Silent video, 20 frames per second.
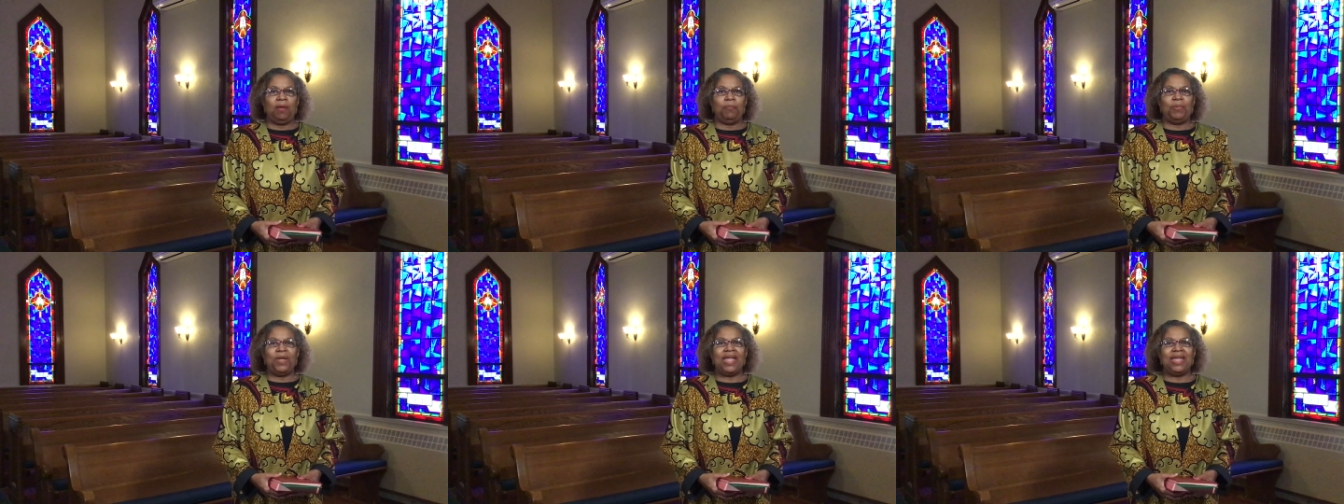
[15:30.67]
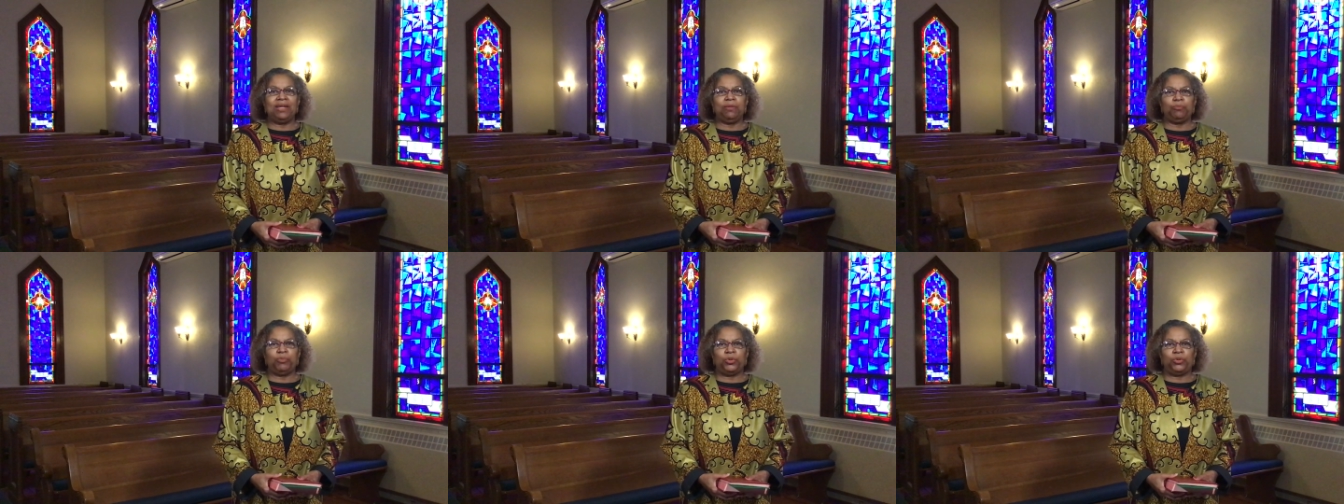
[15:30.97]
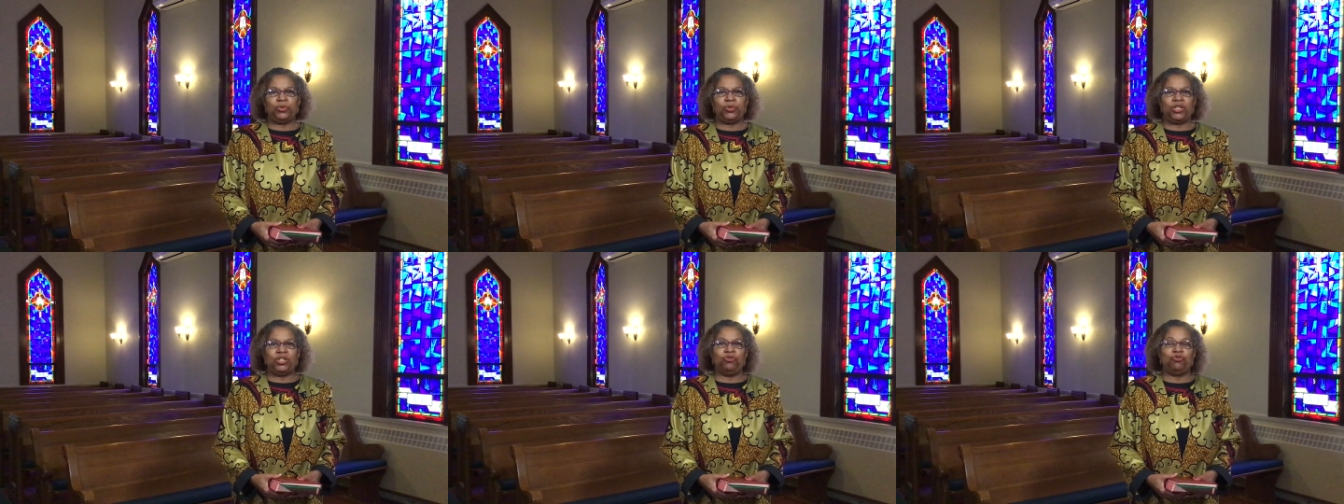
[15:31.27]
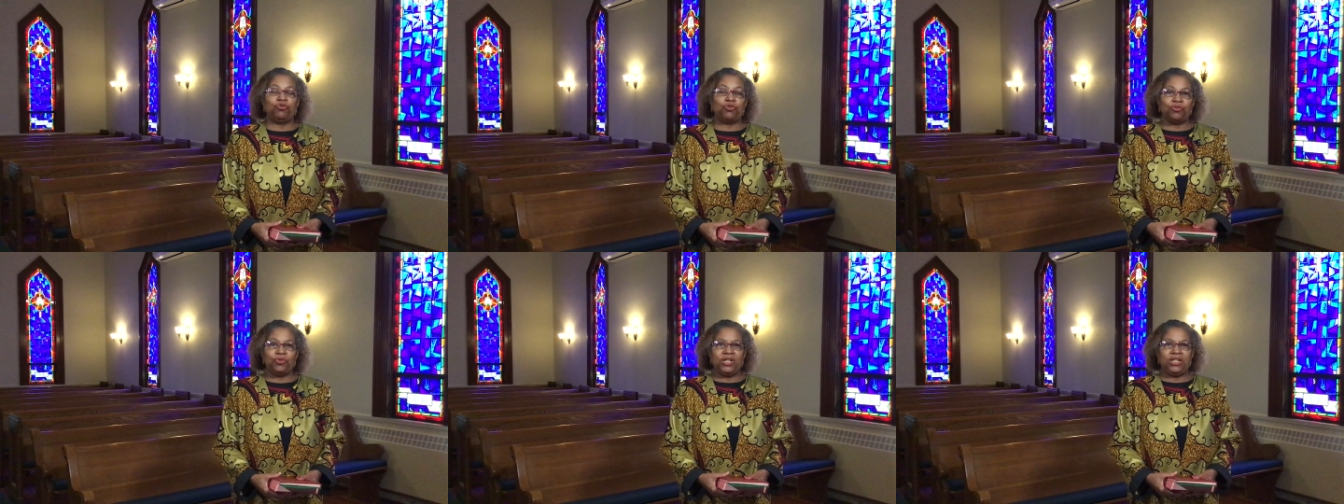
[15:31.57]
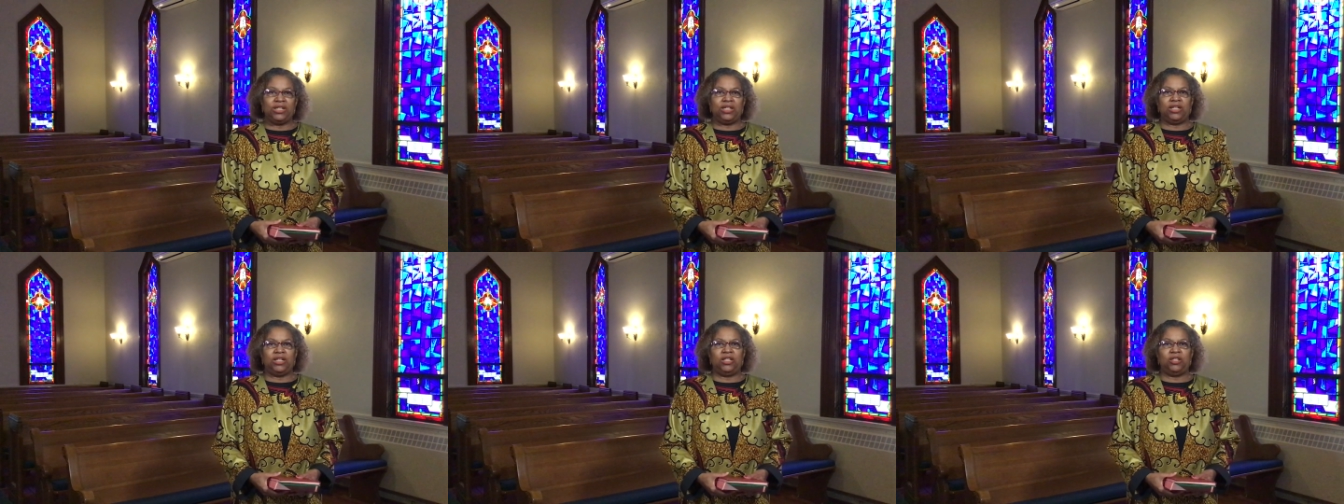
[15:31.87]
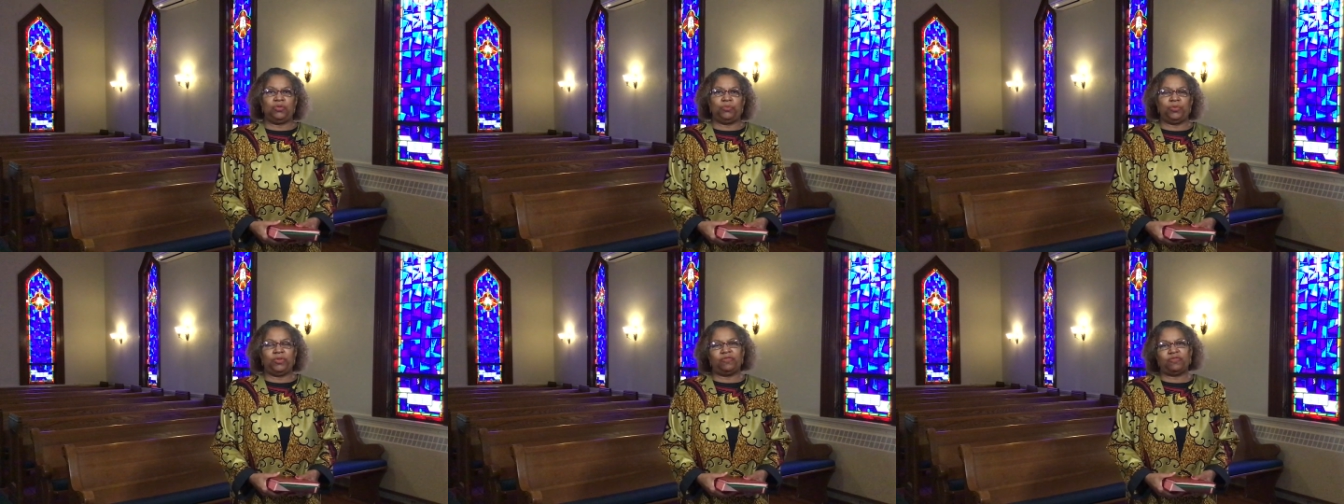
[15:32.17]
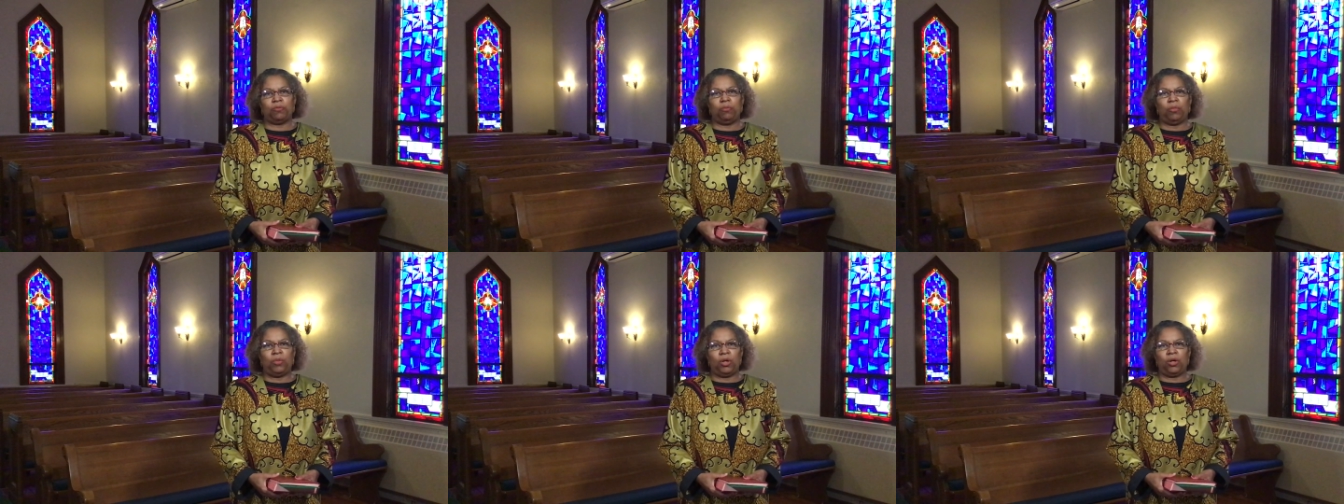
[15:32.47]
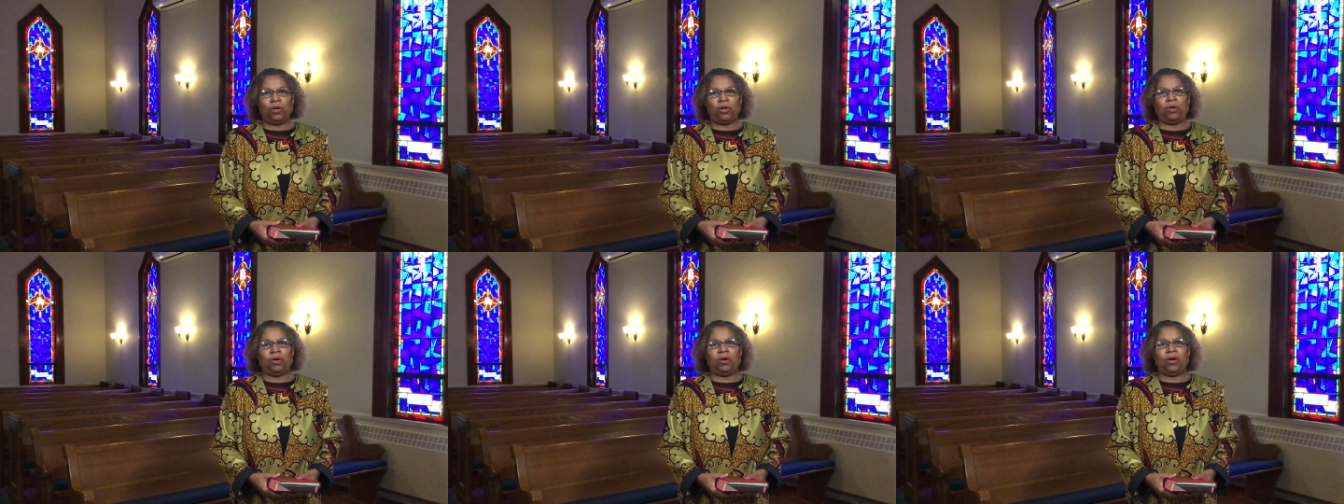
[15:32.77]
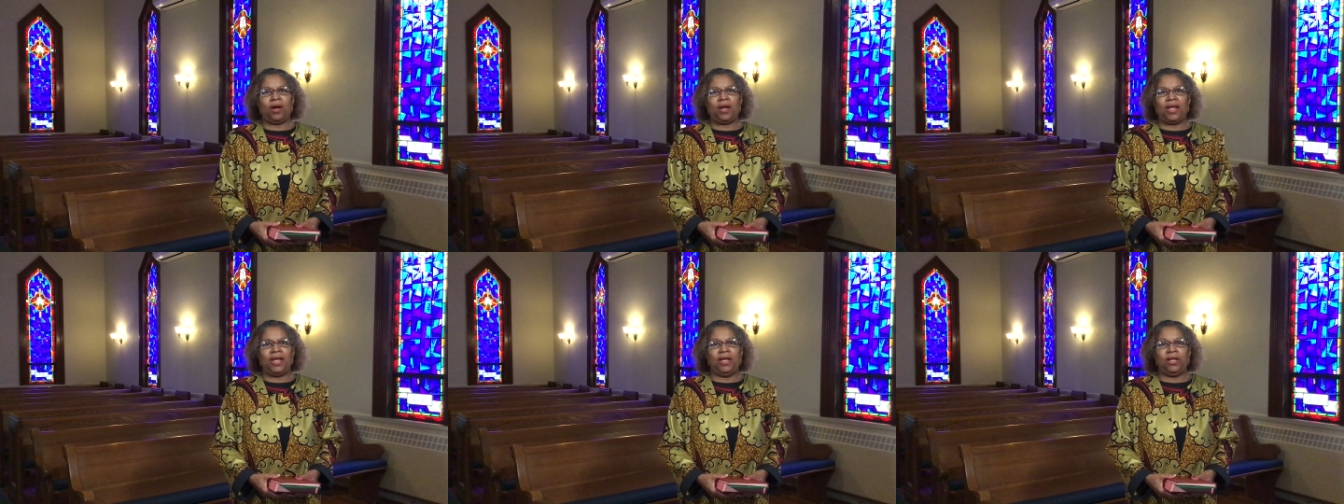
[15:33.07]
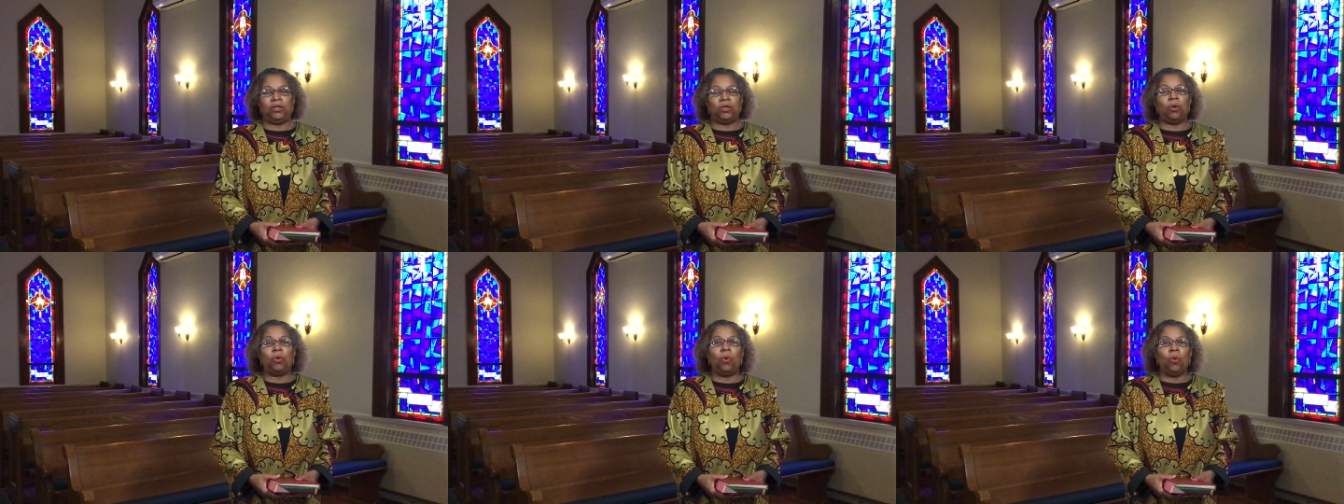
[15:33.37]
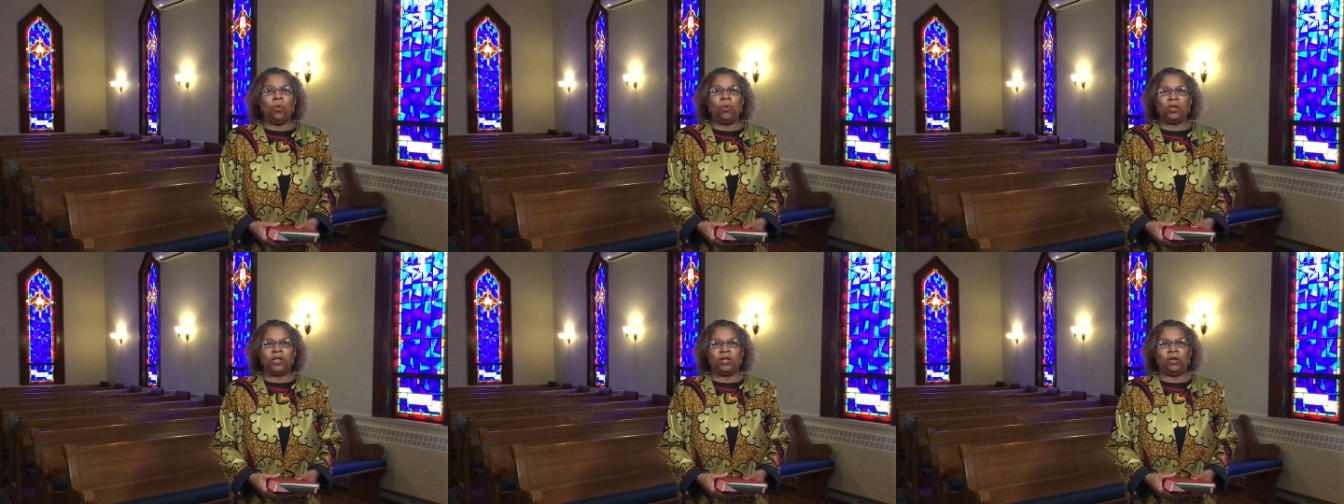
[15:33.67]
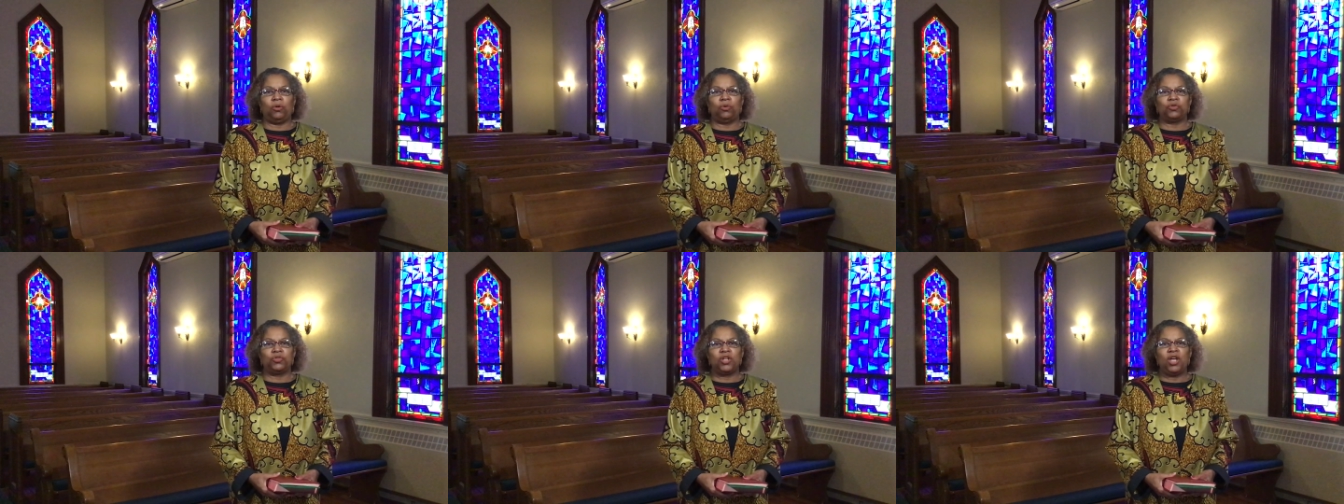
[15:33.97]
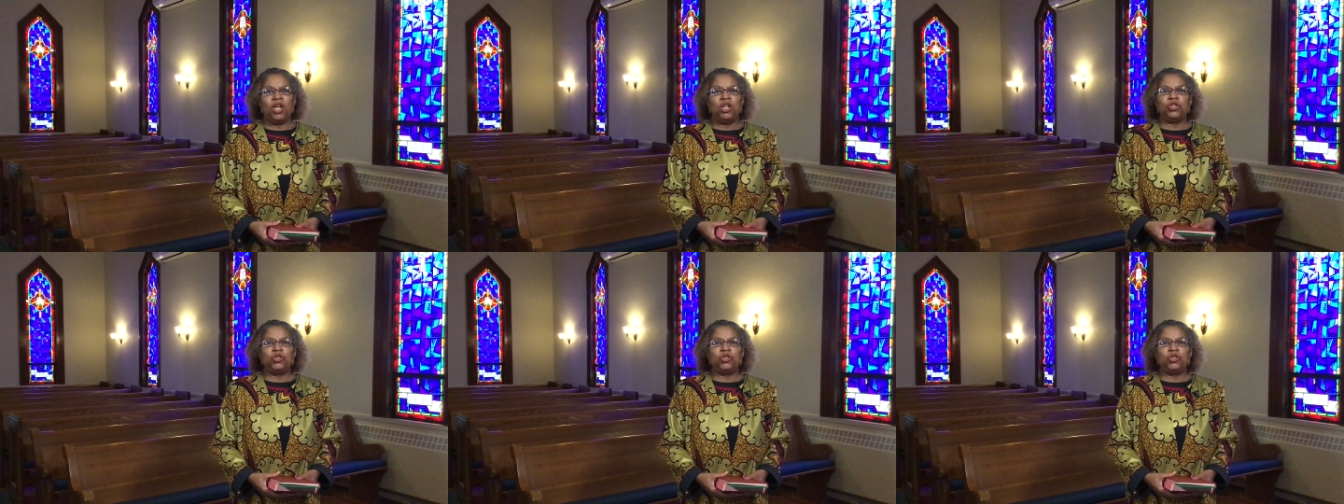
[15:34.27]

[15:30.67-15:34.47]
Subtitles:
pampered and treated with myrrh and oils